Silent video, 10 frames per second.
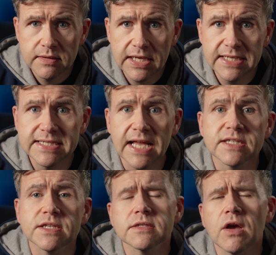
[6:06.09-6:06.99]
These
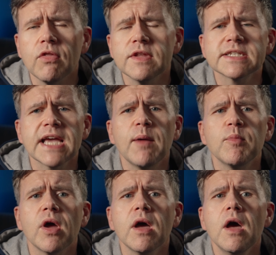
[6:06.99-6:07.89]
sensors on this
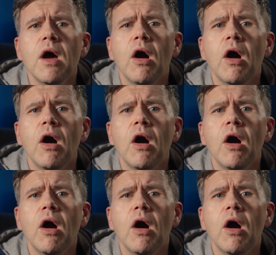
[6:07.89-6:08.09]
camera